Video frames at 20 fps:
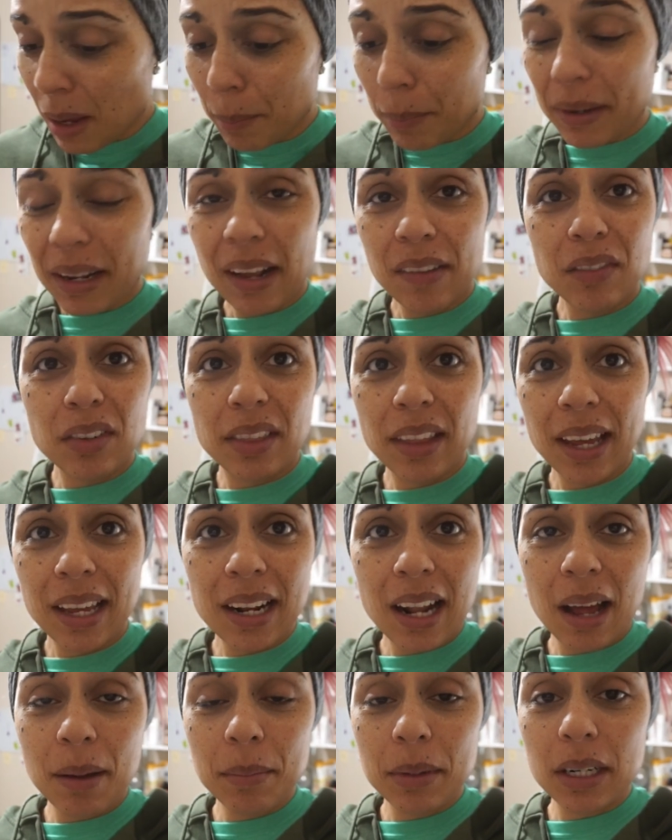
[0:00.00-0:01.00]
But after that,
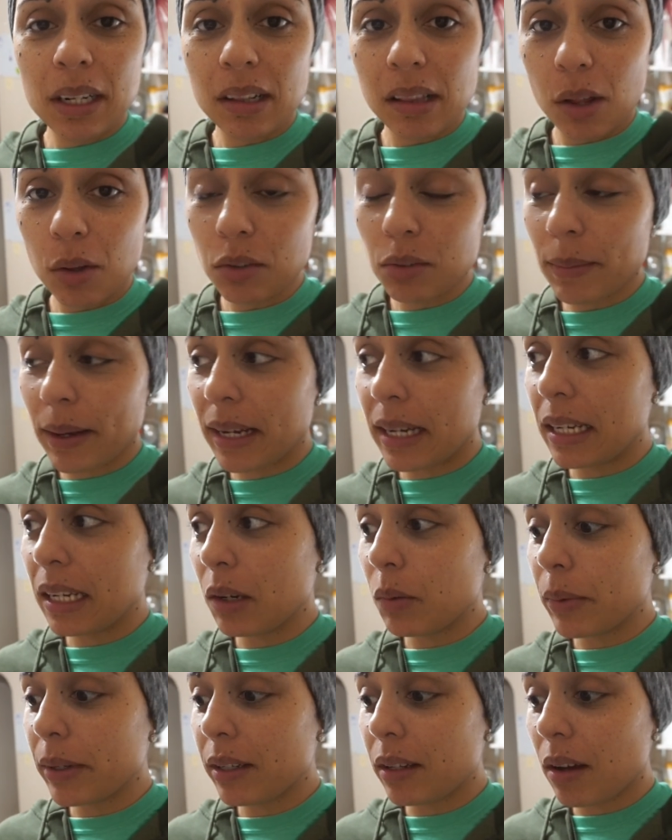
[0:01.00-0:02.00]
I'm gonna close my
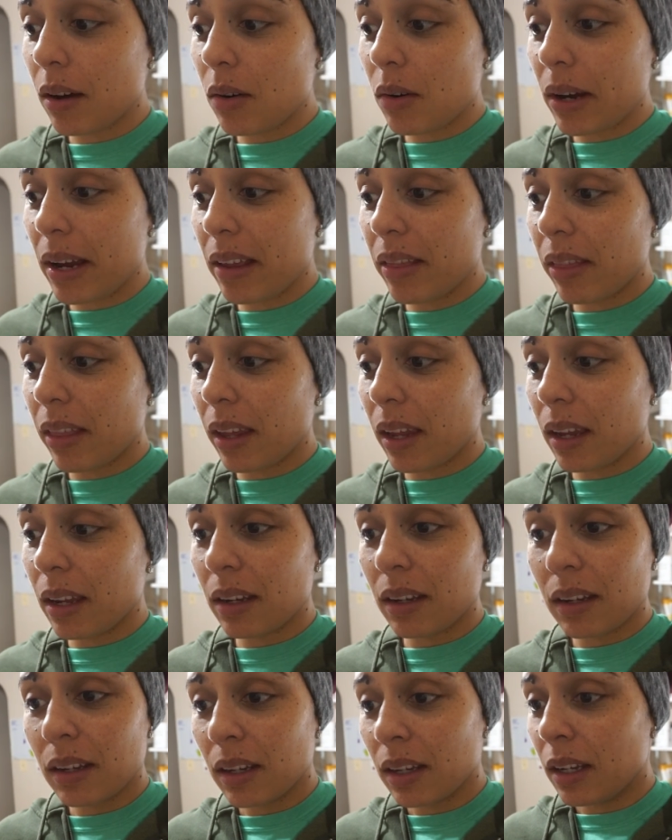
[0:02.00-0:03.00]
eating window and
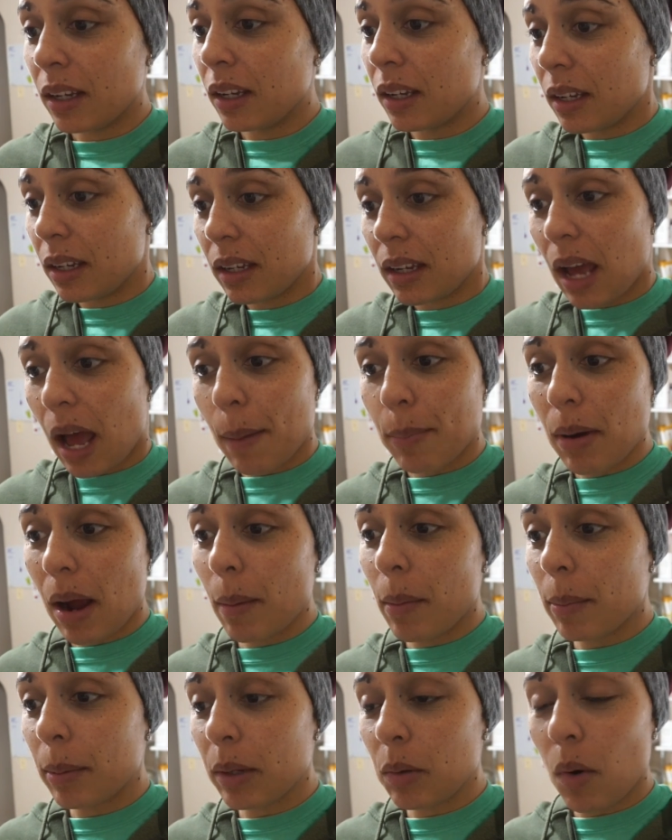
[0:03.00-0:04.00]
then I
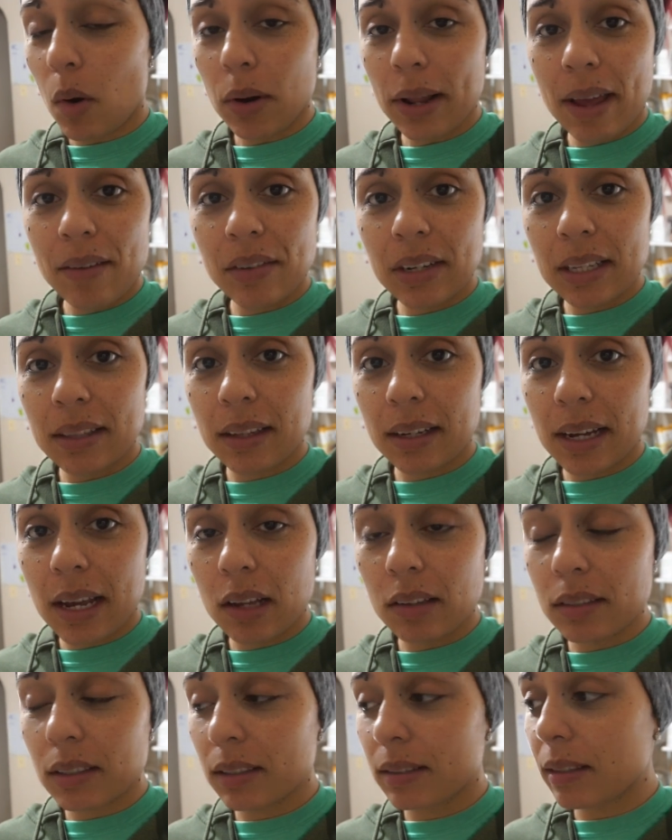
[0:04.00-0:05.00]
probably won't have anything
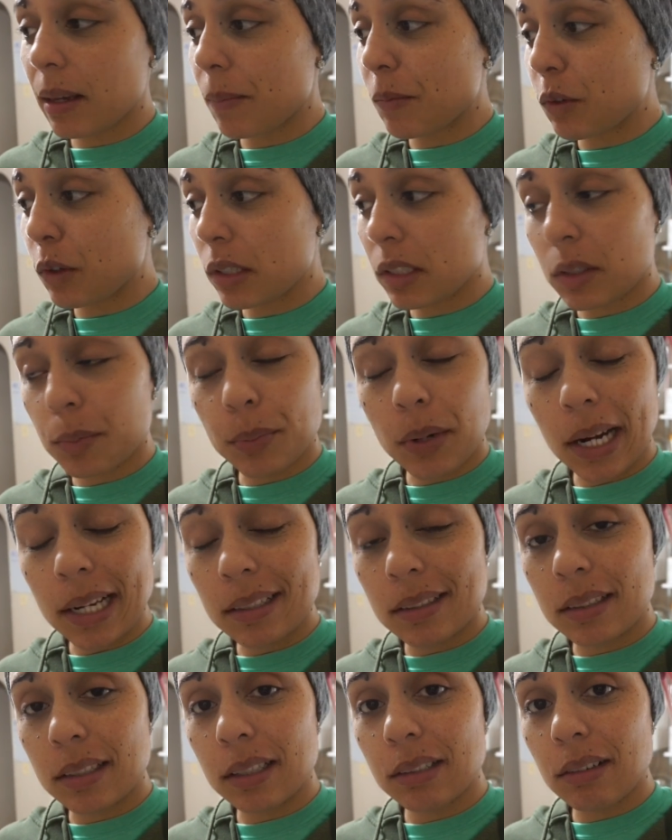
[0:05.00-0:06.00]
else except for a
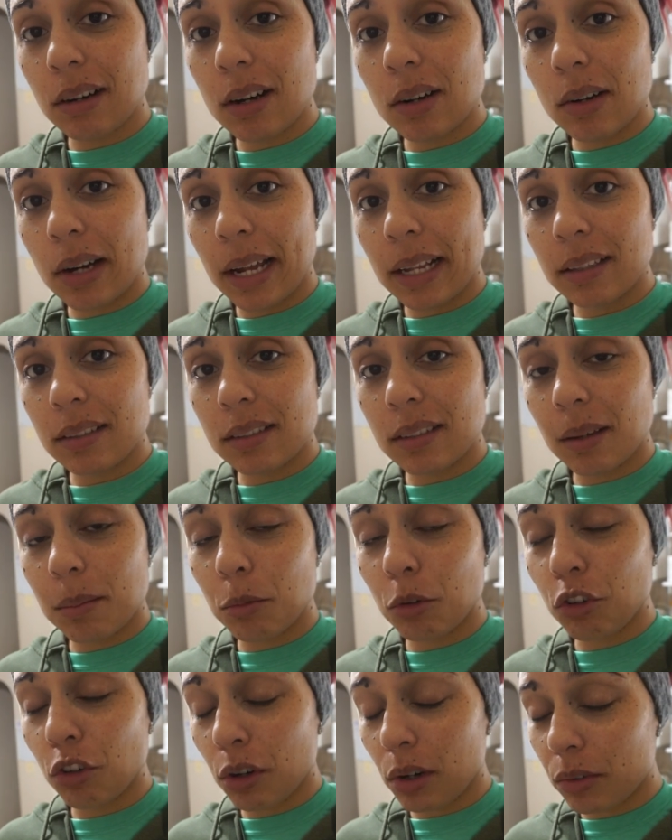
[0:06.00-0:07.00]
Sprite Zero and some
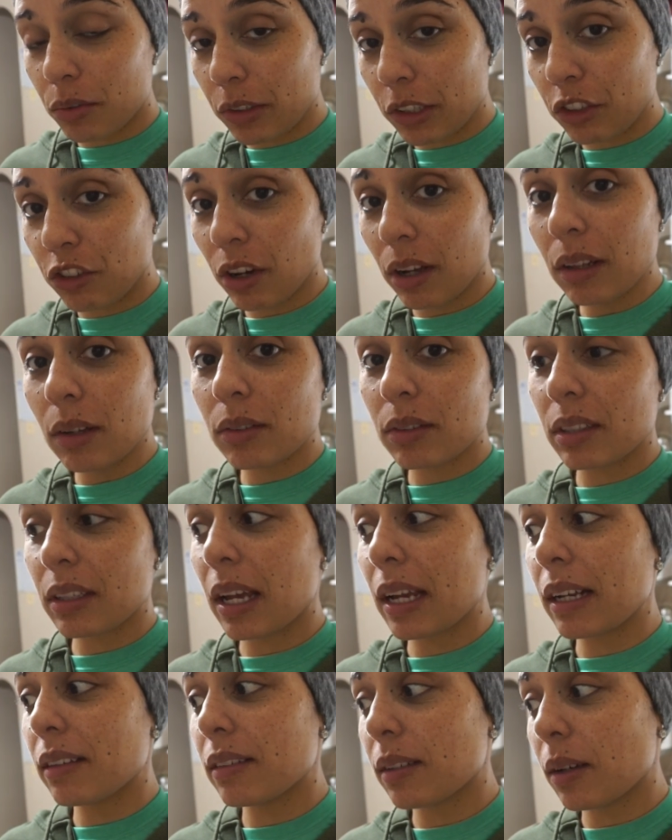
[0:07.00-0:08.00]
sugar-free jello
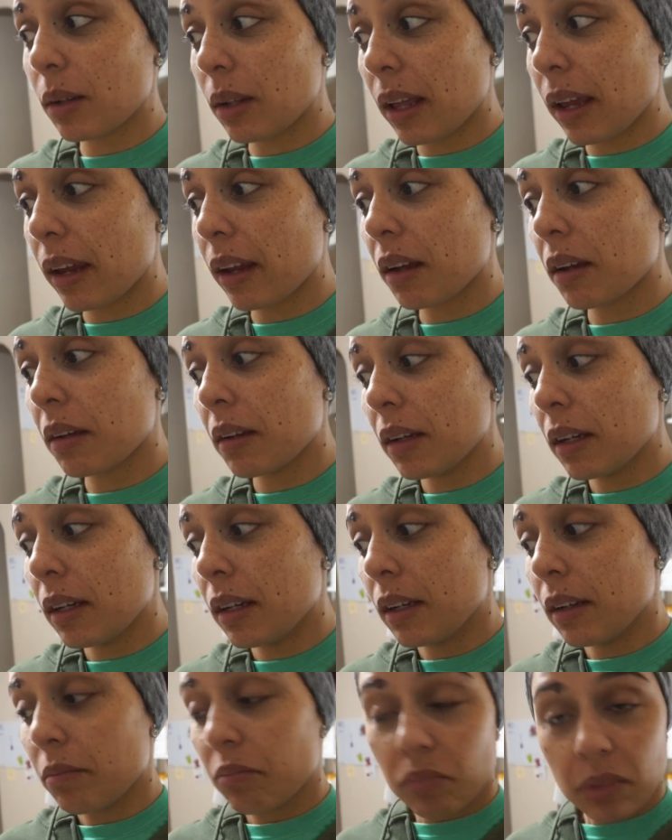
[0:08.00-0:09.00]
tonight. So like,
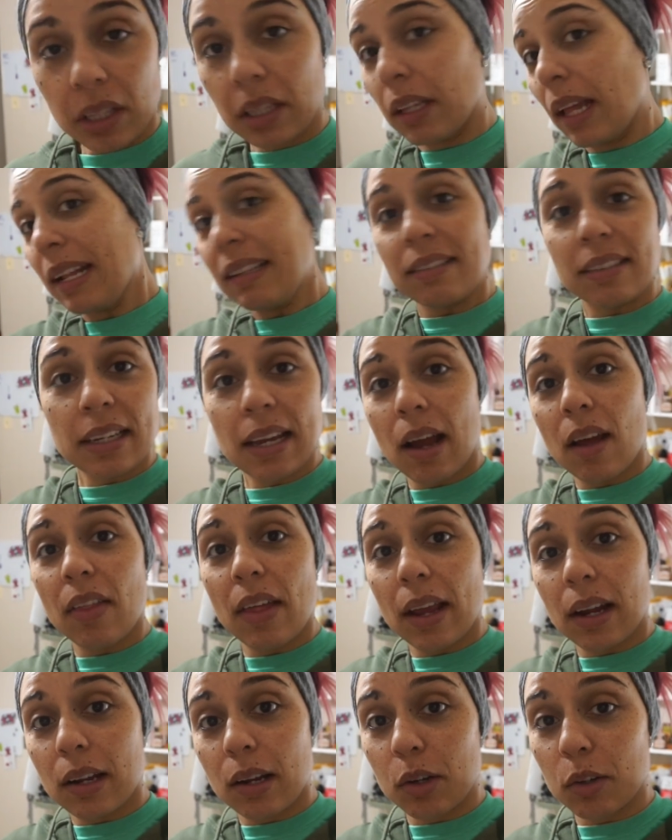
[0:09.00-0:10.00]
let's see how
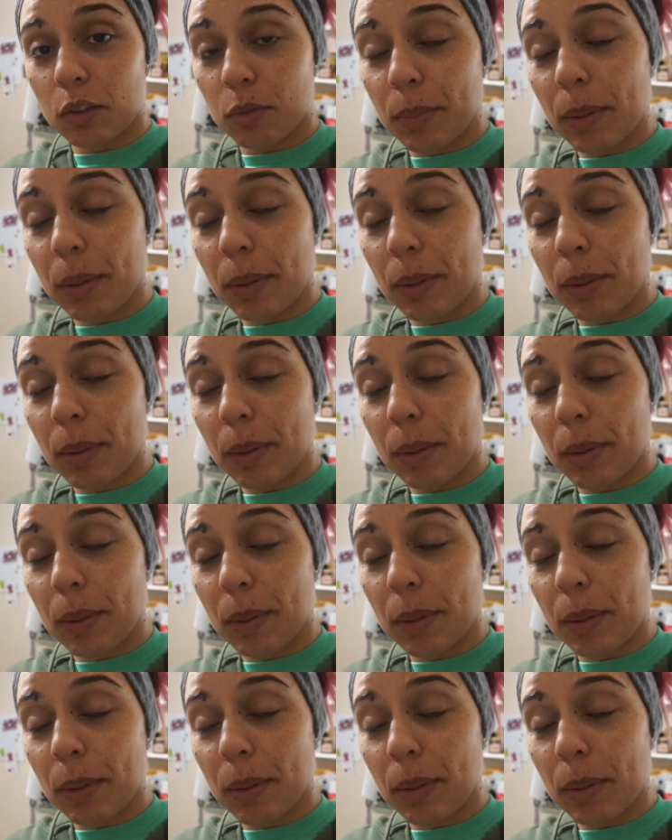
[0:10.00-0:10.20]
that goes.